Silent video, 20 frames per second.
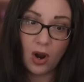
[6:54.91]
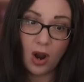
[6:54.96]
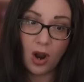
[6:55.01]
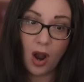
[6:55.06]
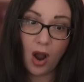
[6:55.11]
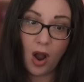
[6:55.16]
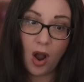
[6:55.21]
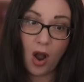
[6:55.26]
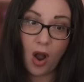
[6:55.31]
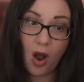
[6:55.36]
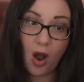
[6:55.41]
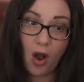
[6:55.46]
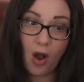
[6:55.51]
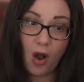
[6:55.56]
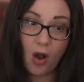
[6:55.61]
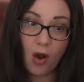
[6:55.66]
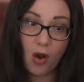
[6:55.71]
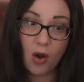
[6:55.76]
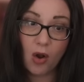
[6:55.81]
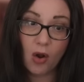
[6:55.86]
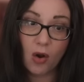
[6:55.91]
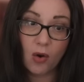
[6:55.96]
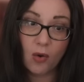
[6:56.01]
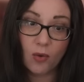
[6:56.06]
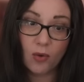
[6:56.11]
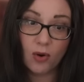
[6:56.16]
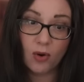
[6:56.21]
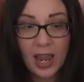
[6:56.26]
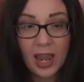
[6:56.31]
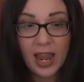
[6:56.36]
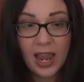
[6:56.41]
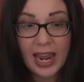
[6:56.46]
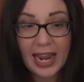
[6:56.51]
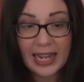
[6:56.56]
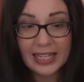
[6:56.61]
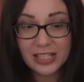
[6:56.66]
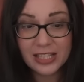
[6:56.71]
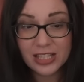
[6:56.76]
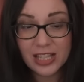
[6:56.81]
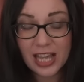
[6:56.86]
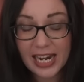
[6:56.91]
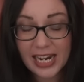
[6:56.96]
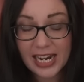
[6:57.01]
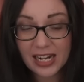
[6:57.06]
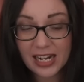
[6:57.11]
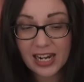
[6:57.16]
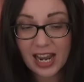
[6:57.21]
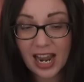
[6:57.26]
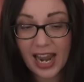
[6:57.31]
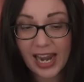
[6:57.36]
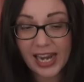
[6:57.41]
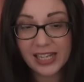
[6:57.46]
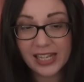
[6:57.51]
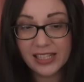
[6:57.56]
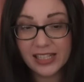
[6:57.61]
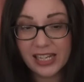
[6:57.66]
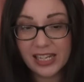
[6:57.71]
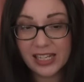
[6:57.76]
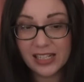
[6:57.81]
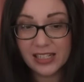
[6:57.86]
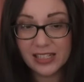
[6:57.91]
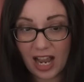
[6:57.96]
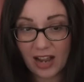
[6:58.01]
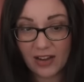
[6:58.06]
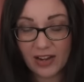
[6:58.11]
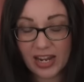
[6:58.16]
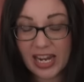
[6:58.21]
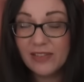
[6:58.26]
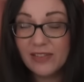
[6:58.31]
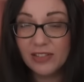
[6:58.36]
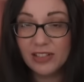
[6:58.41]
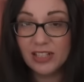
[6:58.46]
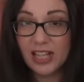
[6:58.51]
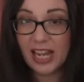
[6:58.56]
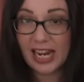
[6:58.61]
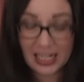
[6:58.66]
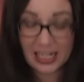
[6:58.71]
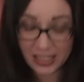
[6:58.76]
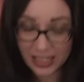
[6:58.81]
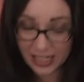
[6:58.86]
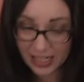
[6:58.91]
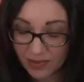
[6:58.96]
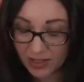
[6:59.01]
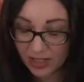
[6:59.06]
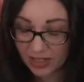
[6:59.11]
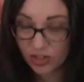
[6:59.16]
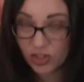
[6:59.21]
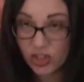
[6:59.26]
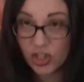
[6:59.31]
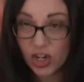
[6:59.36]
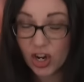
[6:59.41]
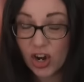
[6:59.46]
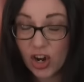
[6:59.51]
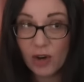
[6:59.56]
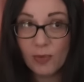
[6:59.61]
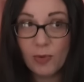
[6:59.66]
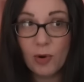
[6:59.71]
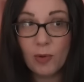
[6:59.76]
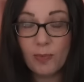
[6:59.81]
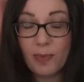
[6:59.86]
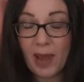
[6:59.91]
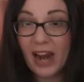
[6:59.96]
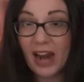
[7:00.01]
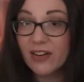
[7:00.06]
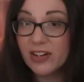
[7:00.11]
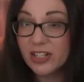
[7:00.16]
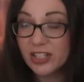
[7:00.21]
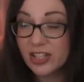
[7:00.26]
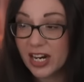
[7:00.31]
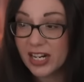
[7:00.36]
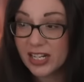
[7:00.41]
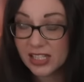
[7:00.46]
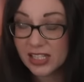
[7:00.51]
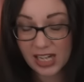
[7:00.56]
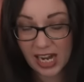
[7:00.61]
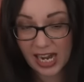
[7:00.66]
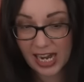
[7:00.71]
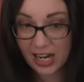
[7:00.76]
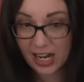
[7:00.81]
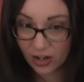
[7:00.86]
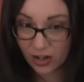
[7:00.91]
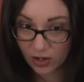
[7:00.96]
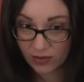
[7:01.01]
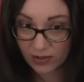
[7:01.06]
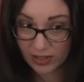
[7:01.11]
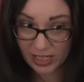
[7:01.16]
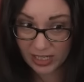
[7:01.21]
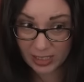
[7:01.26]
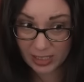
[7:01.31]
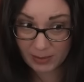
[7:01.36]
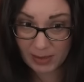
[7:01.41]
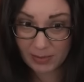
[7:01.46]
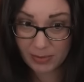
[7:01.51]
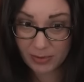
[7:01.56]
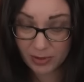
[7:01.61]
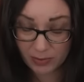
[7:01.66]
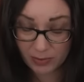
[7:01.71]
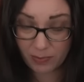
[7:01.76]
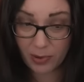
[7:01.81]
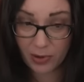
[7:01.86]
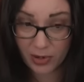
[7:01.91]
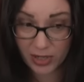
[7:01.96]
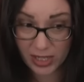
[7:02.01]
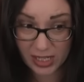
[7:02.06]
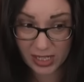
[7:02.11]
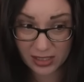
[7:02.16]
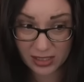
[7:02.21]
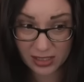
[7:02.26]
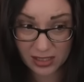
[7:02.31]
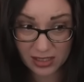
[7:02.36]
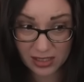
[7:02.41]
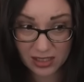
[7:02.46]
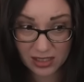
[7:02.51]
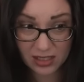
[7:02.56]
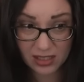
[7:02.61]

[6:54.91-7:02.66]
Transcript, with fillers: Oh. It's like an alien, evil alien germ or parasite. It's taken over these people's bodies.